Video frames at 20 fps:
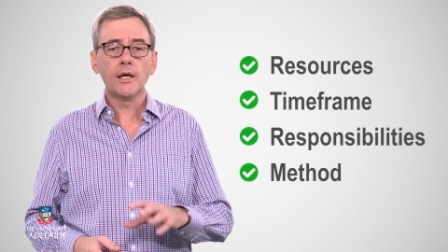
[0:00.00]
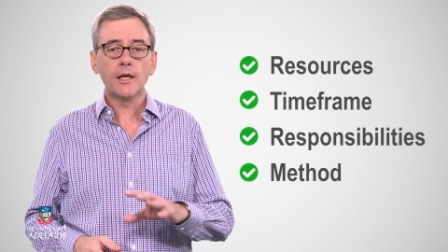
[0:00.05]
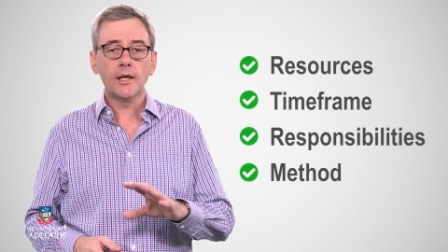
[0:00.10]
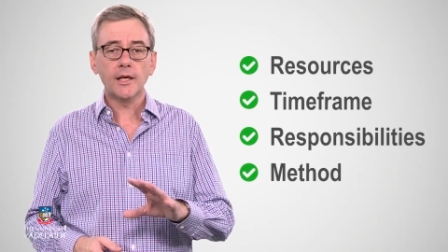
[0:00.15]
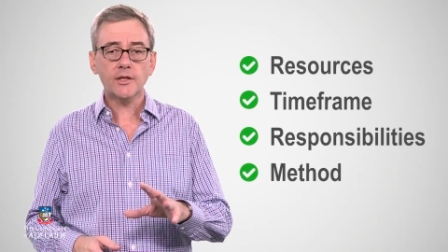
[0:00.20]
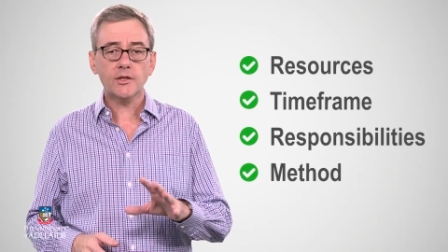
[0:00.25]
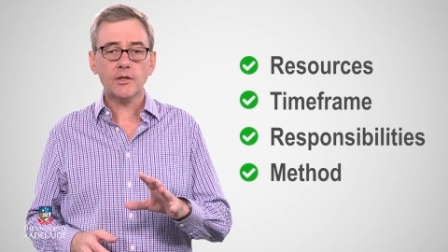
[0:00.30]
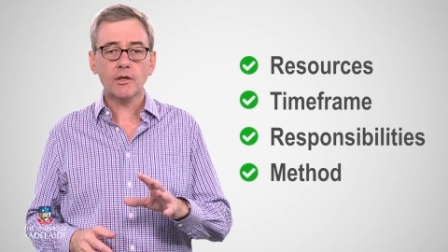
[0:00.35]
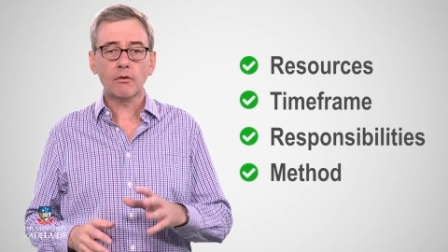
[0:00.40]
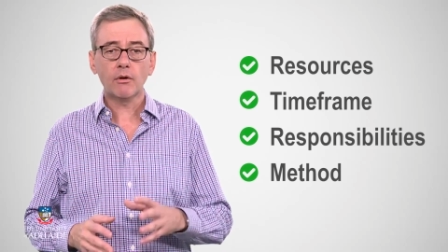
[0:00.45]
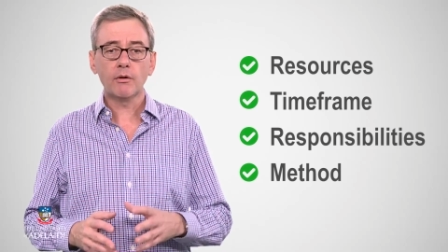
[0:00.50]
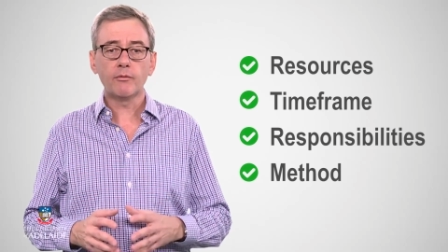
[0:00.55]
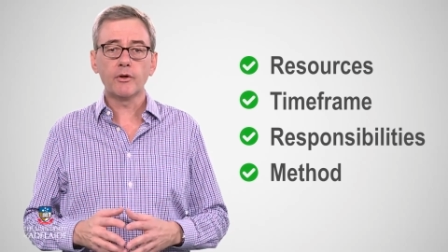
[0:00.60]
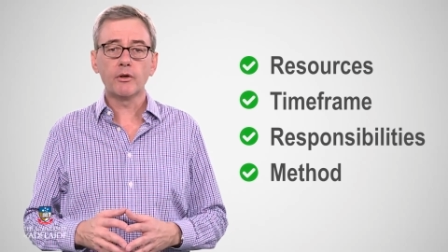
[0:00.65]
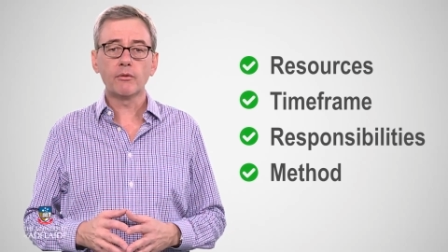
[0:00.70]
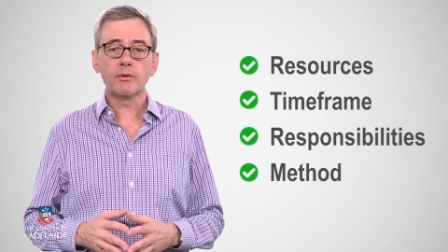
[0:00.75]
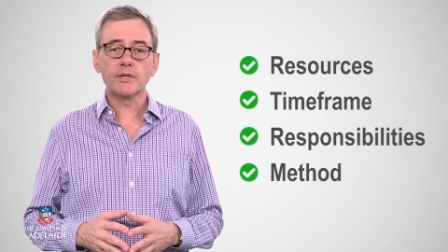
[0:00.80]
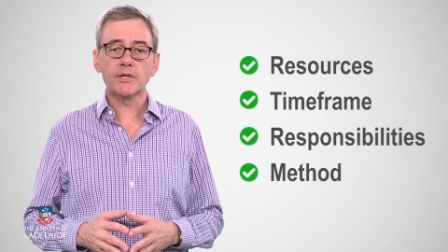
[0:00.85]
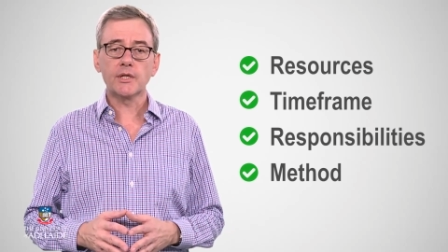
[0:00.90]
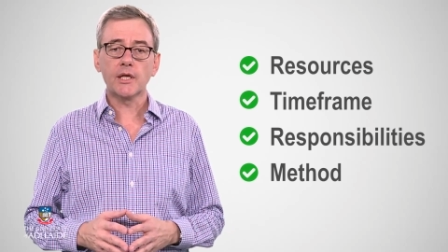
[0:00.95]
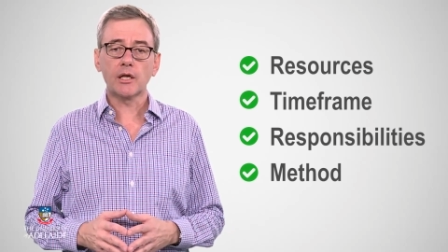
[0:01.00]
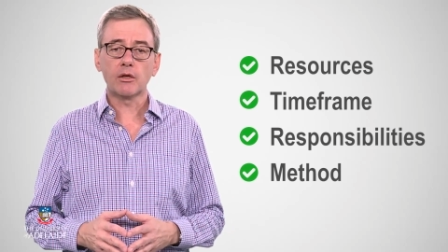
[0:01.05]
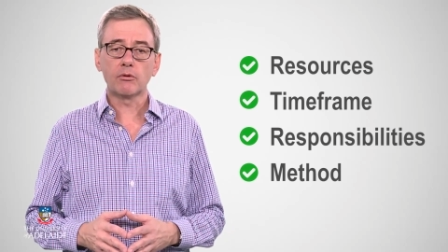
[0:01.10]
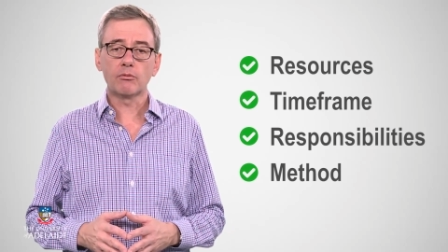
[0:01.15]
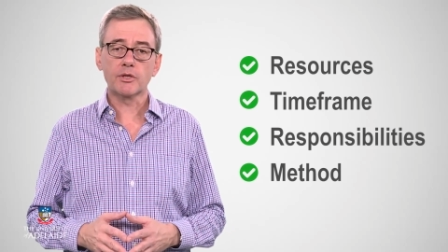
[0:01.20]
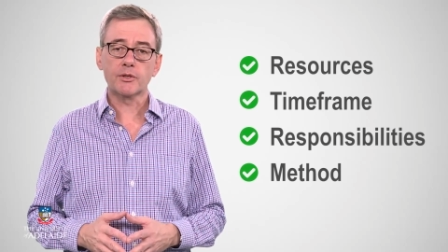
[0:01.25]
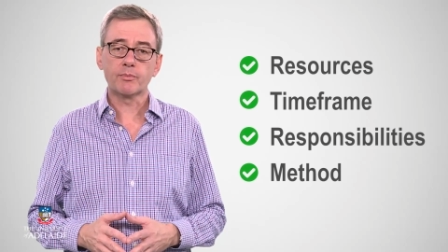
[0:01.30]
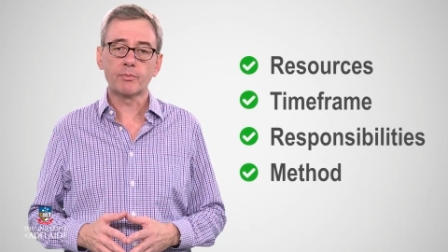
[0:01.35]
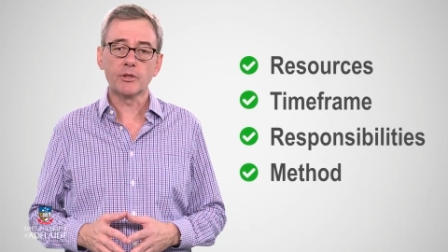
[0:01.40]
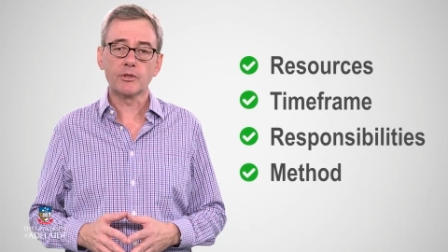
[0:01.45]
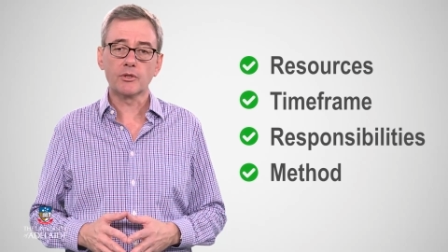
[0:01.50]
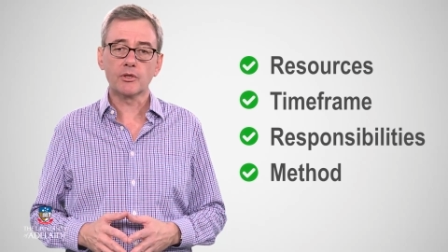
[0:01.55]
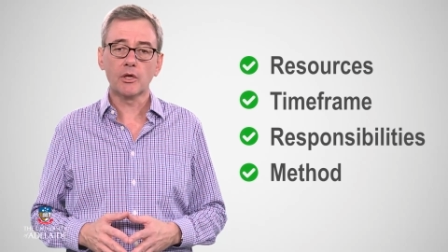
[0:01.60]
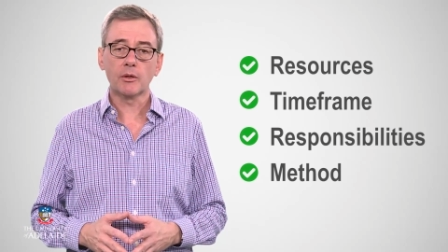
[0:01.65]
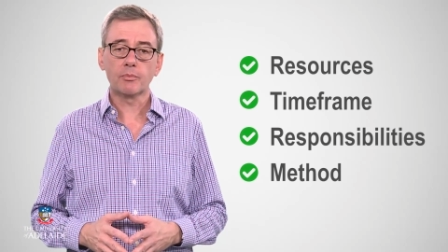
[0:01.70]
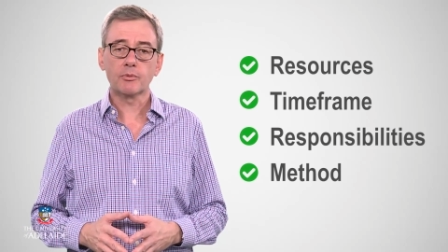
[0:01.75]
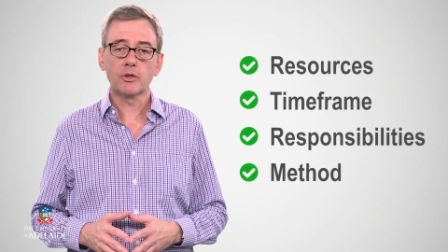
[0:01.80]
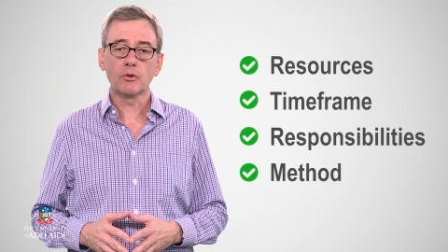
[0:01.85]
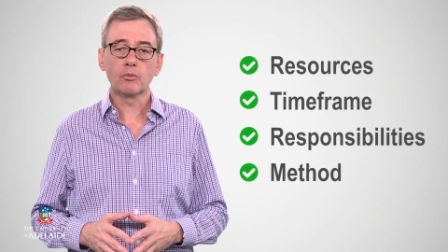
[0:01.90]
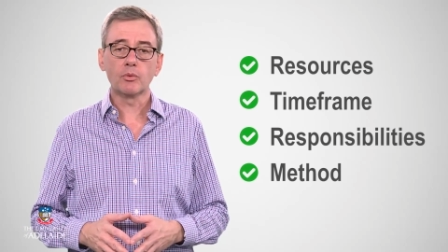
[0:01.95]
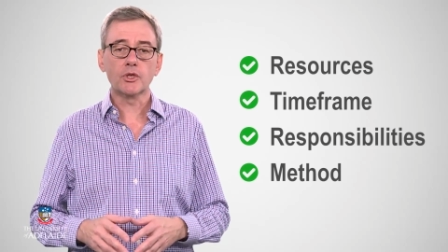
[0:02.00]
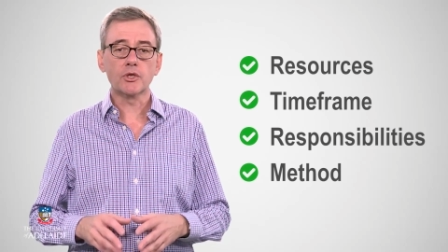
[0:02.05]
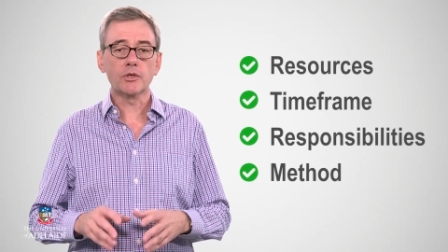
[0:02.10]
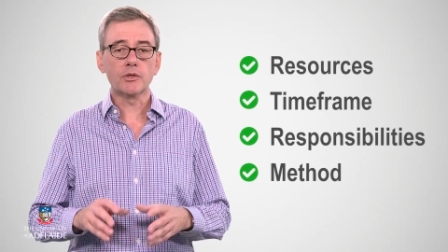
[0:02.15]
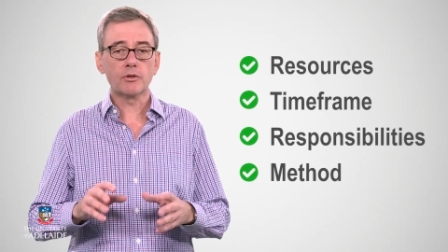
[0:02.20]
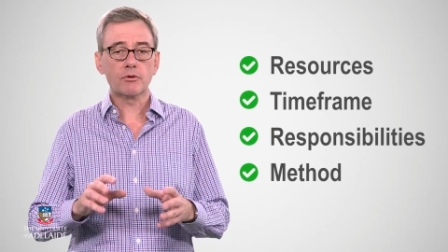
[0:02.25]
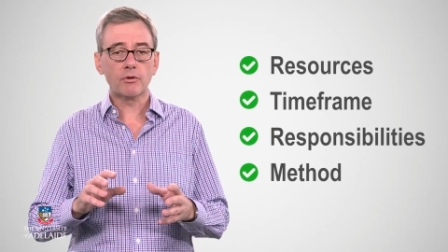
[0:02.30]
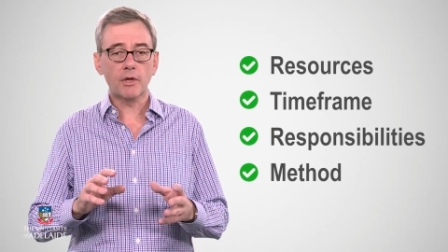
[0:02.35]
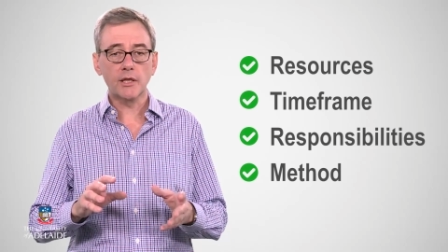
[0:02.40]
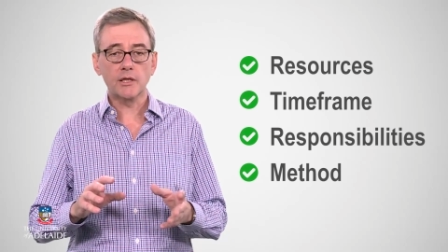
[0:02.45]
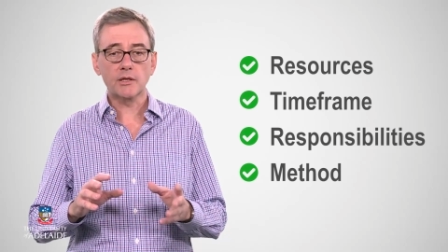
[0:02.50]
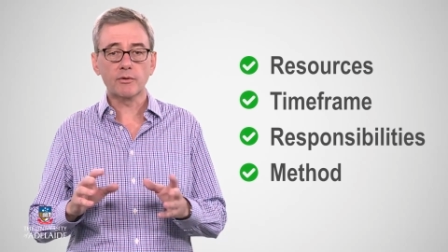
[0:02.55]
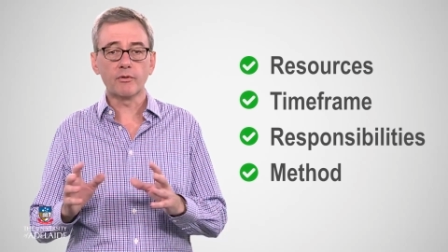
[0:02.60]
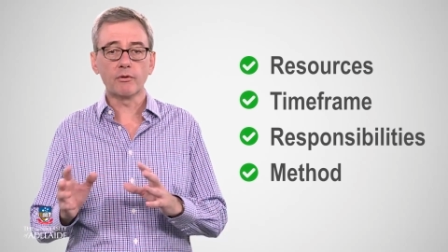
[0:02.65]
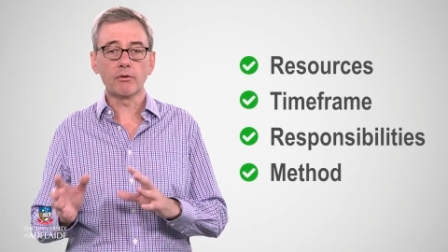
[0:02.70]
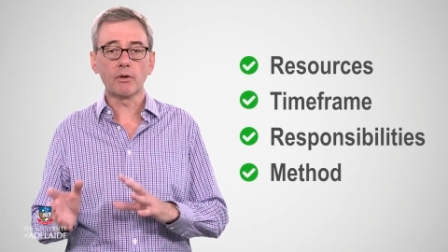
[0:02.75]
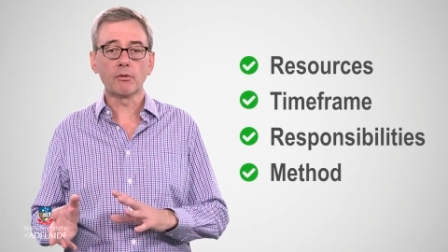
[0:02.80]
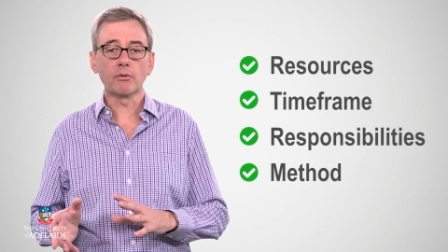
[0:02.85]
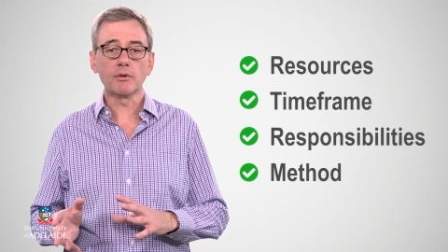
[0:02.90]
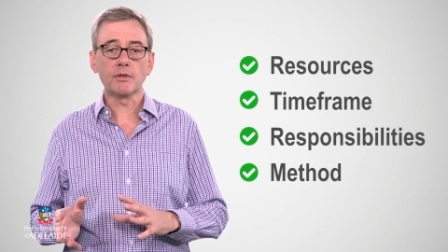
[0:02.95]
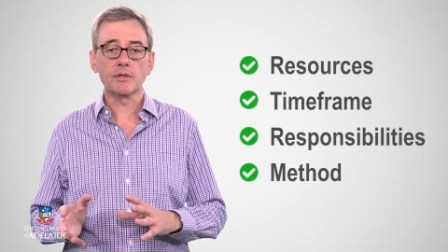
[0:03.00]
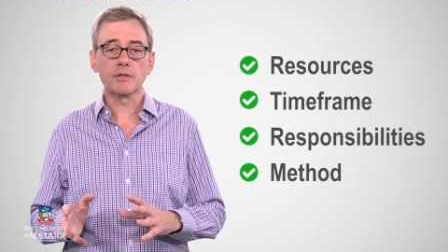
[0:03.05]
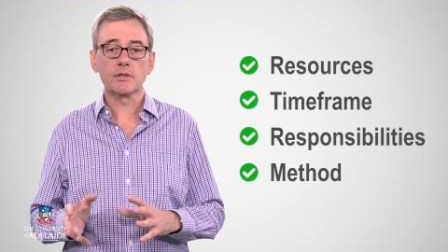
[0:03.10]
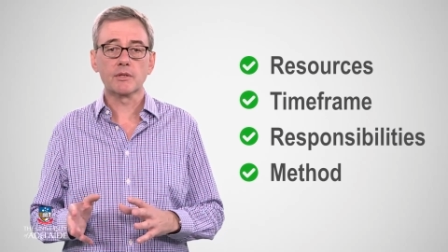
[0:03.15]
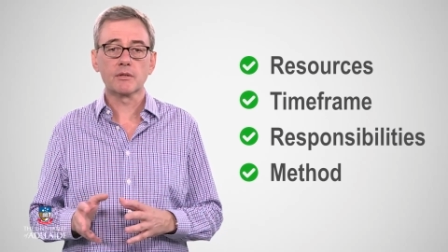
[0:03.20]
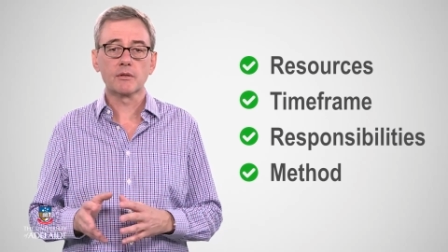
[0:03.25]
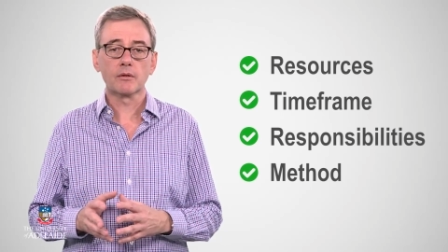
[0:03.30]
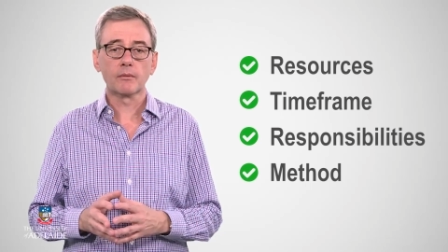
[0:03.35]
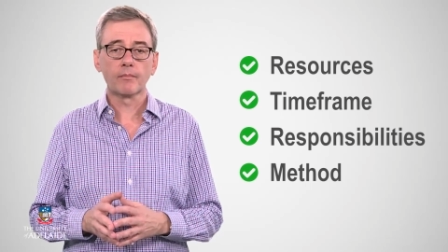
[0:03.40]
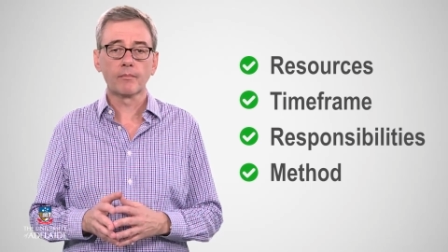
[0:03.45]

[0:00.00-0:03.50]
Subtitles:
Let's now review the second response option, which is transferring risks.